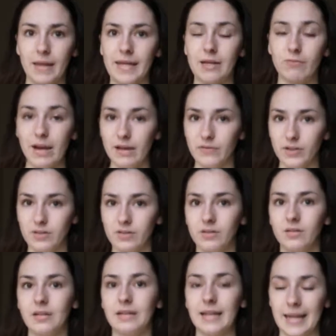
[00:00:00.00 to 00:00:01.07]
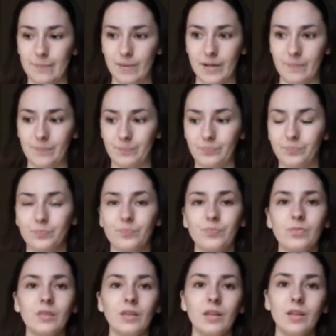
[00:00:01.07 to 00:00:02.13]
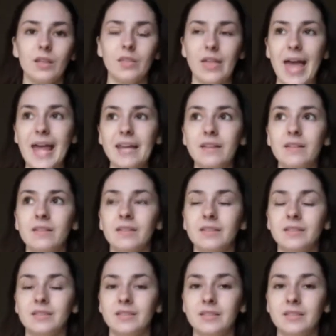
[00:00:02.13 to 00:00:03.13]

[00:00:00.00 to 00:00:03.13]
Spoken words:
Make it relevant, label it. Then,